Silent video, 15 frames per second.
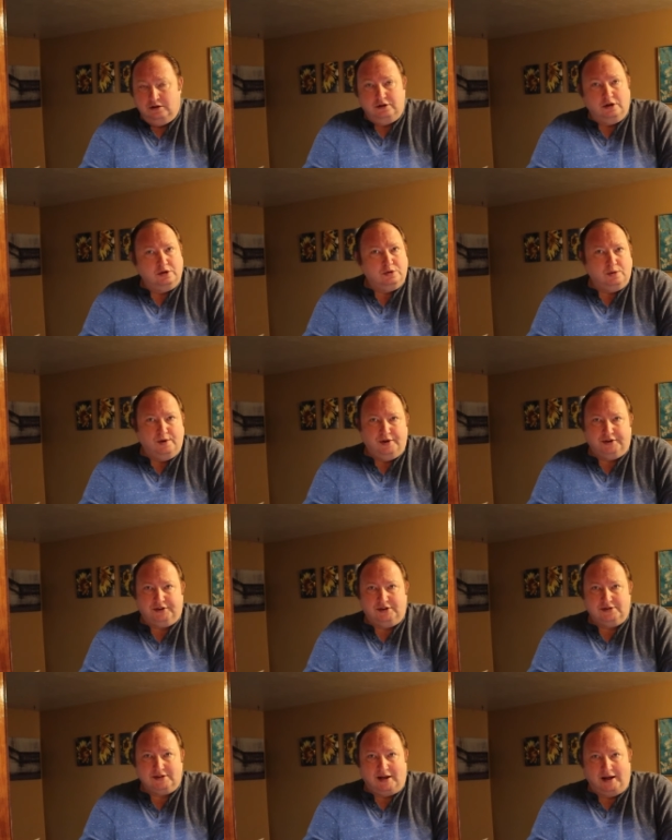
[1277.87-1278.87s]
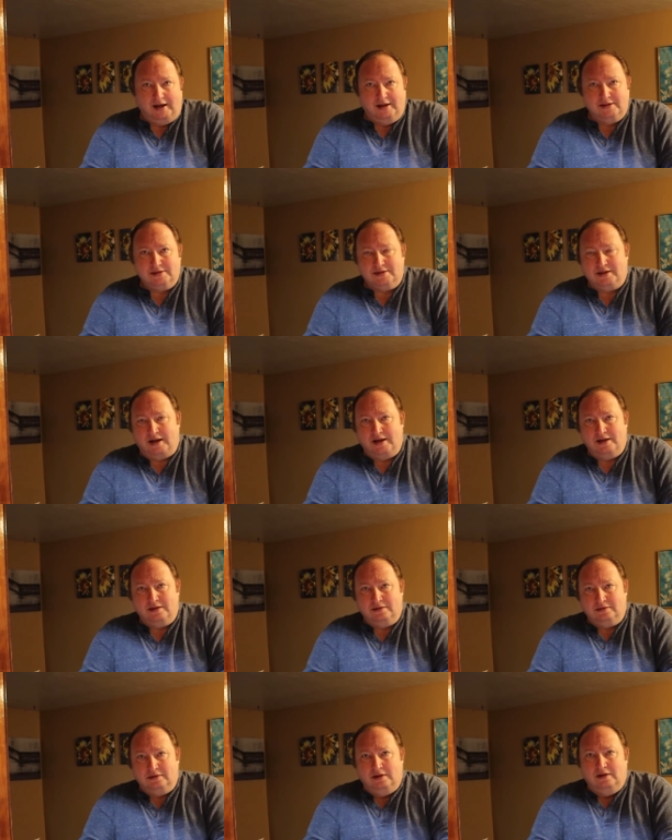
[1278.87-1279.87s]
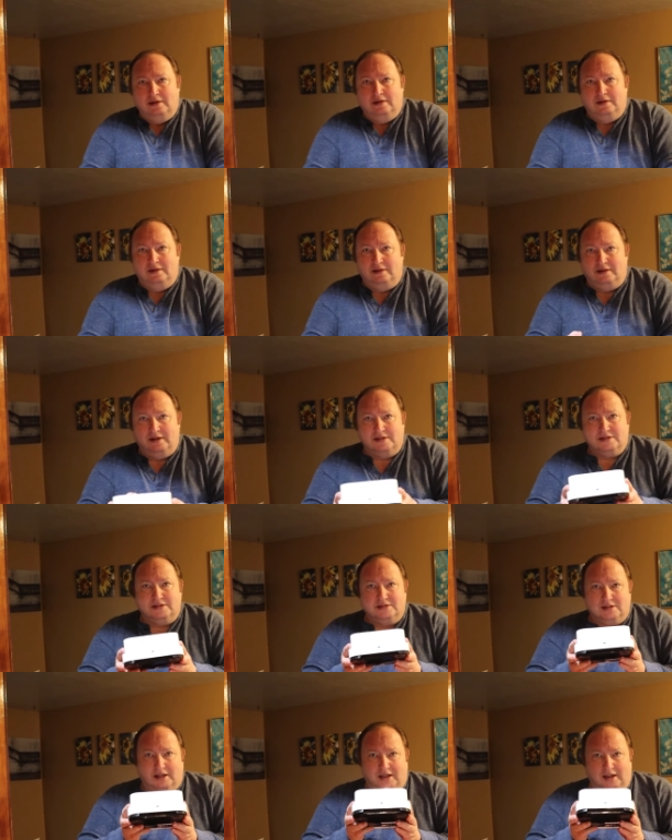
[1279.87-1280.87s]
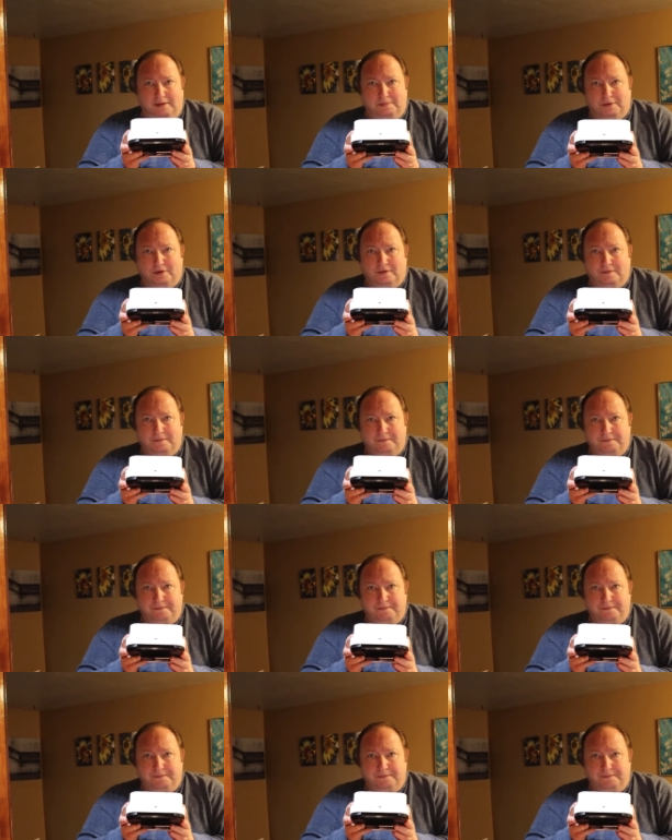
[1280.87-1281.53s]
No questions, hands down, this is a keeper.